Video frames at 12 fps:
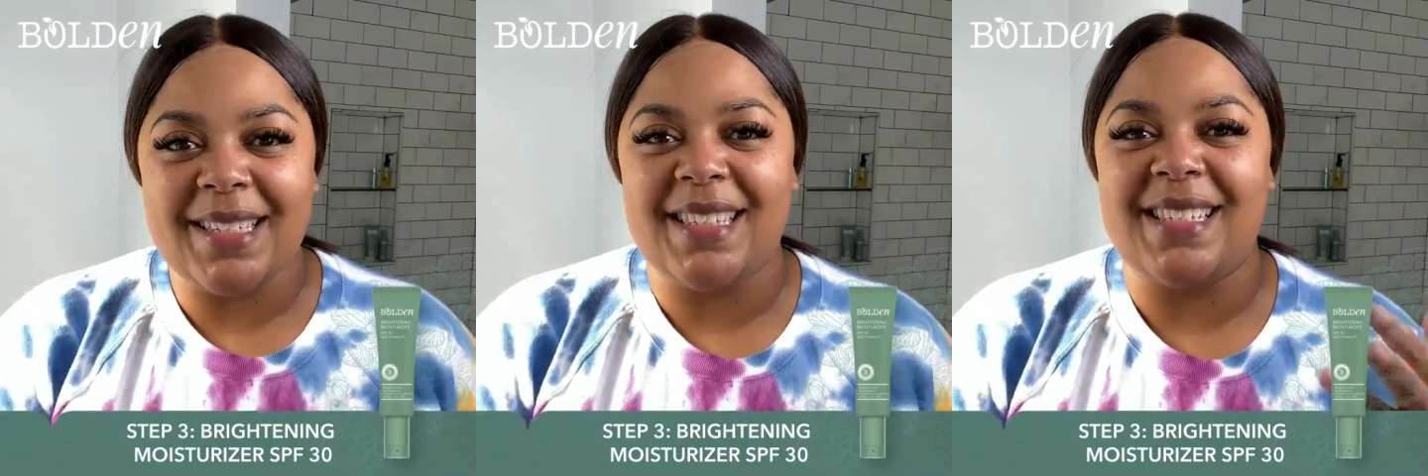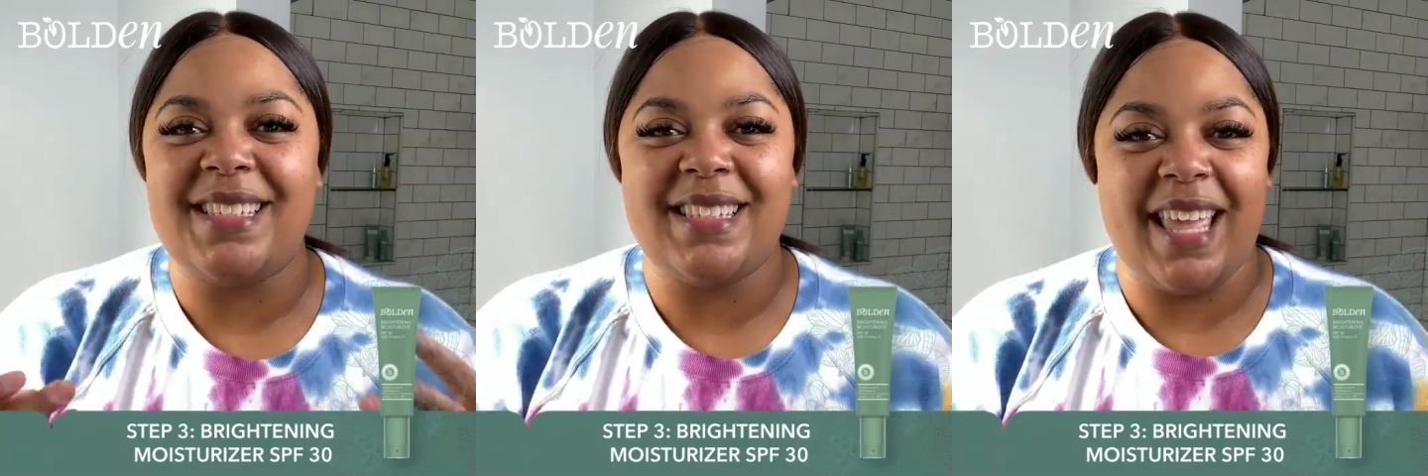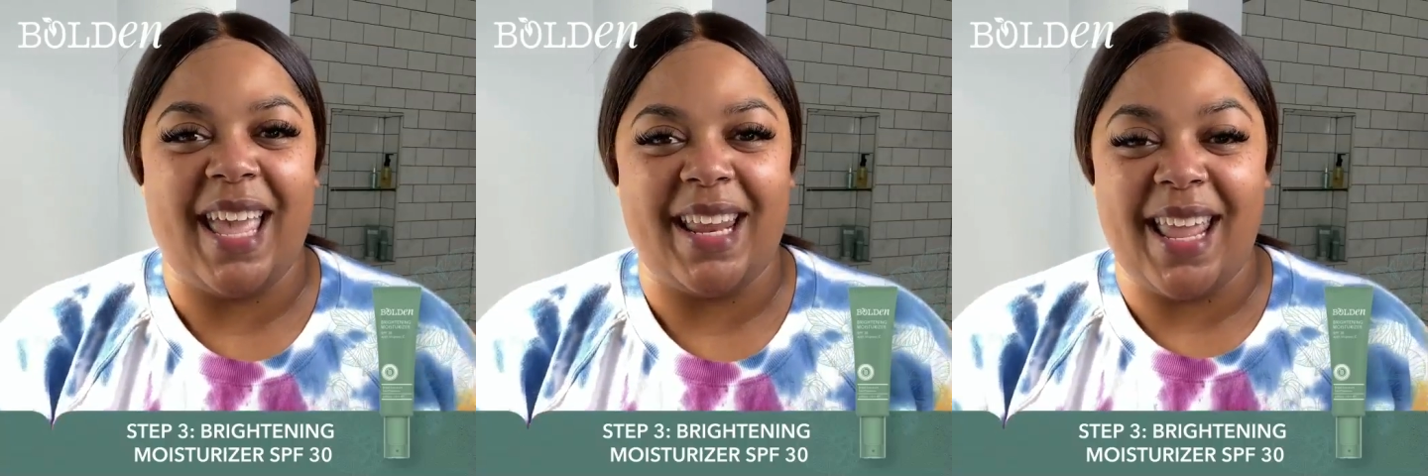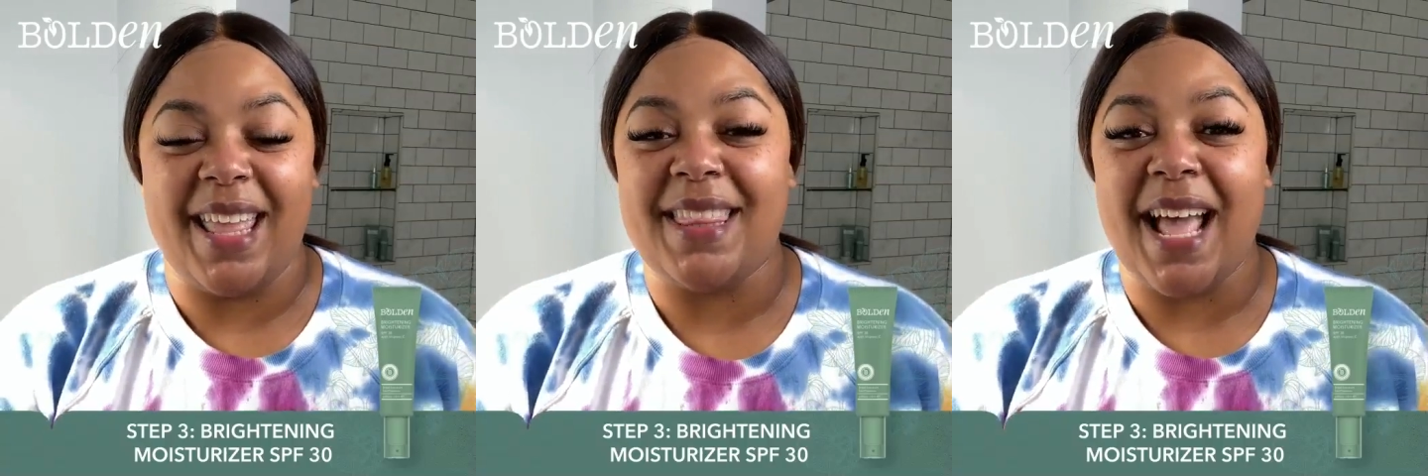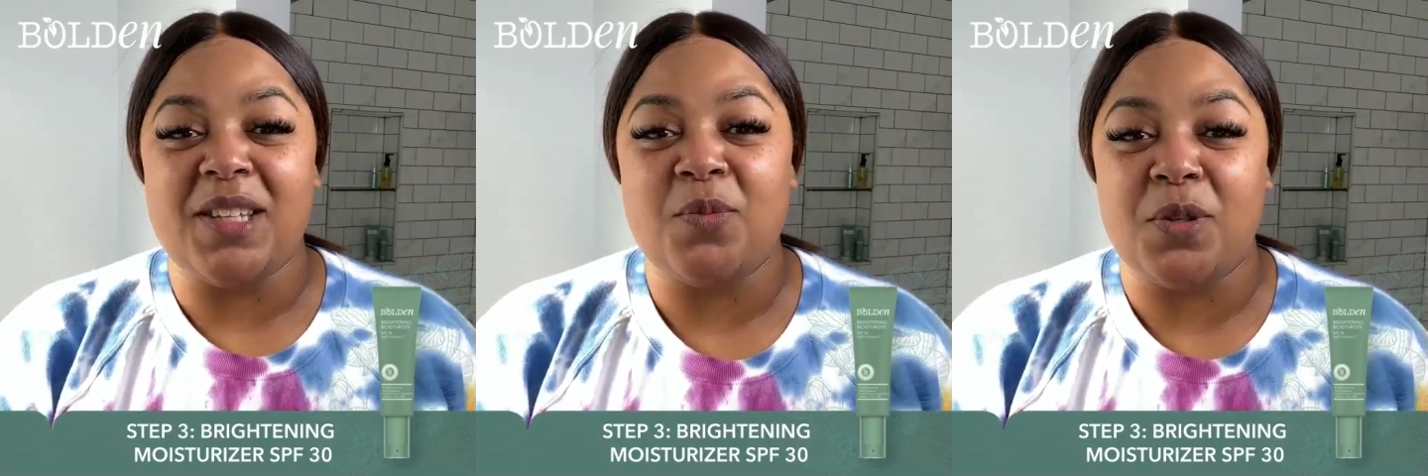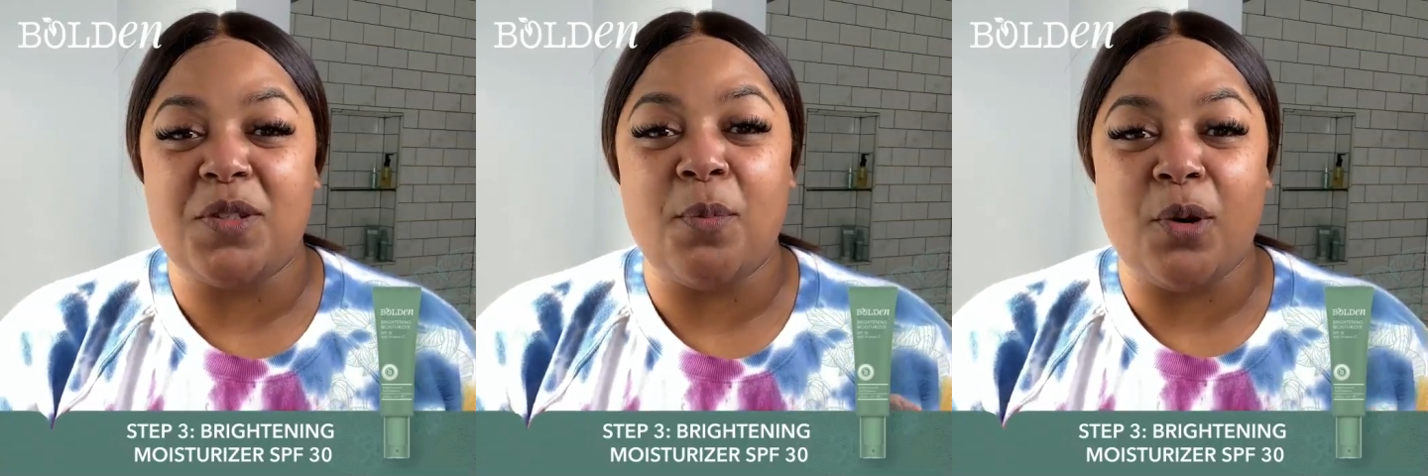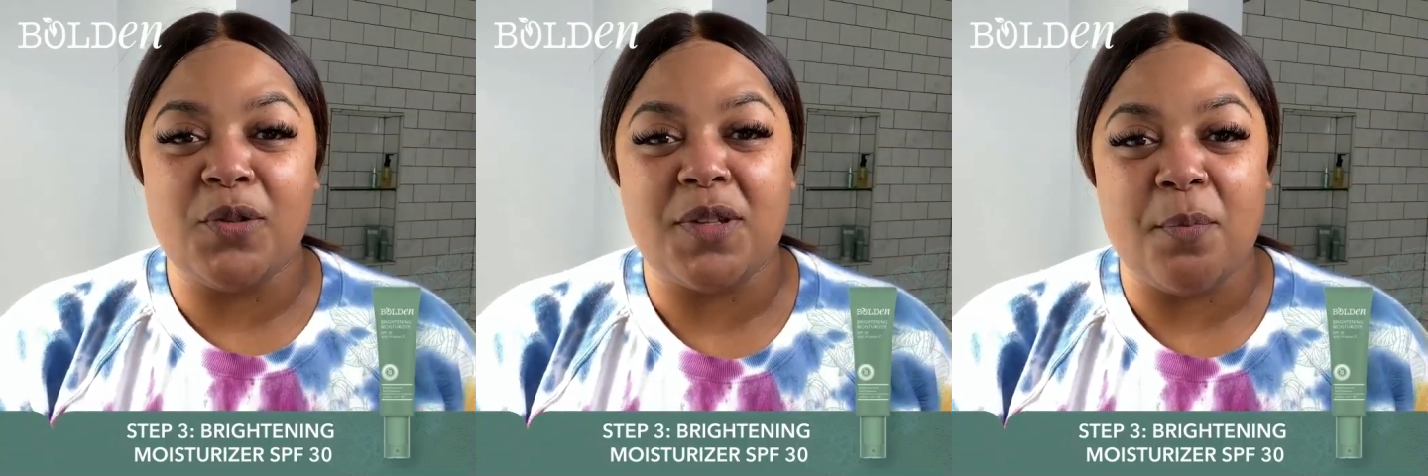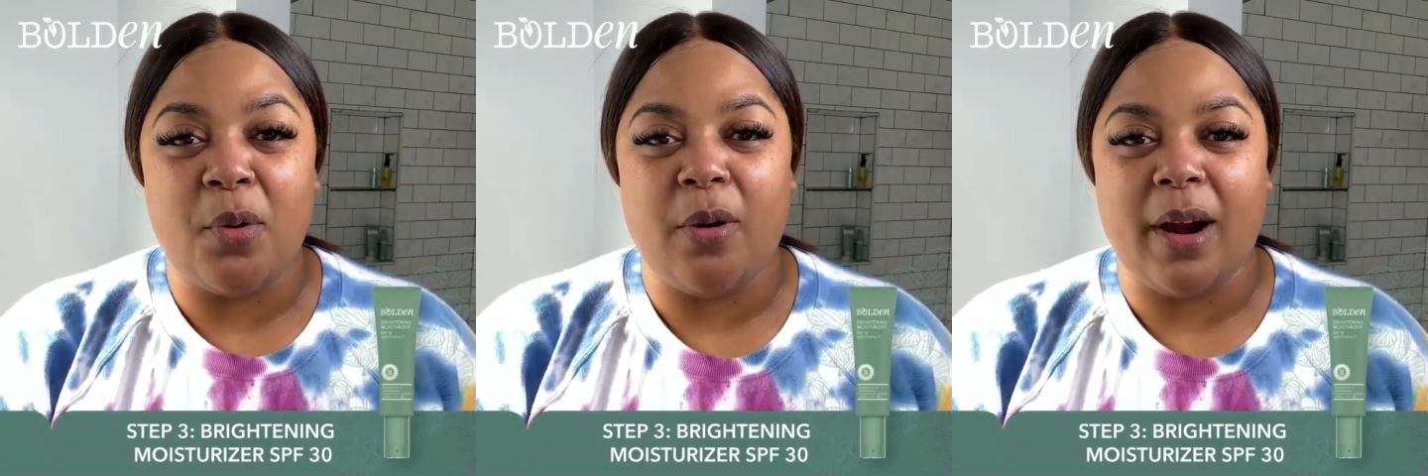the skin, and that's what's most
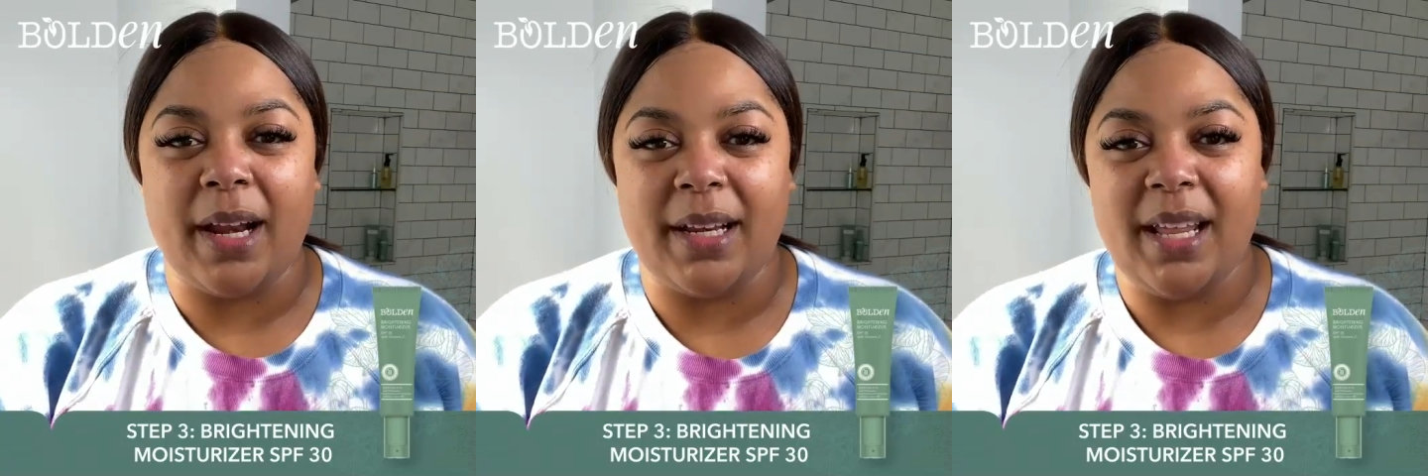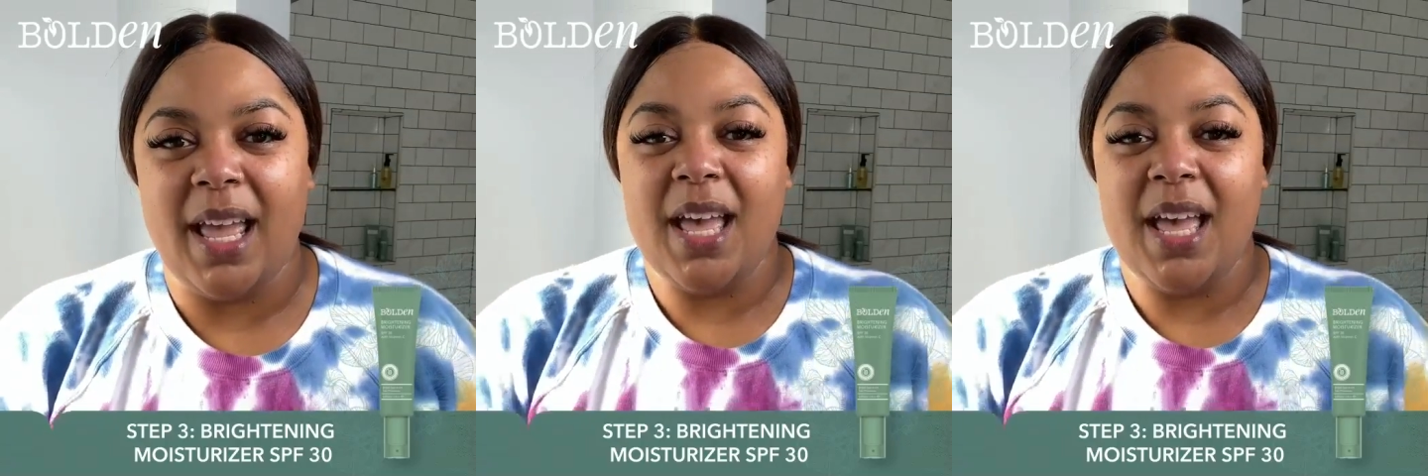important.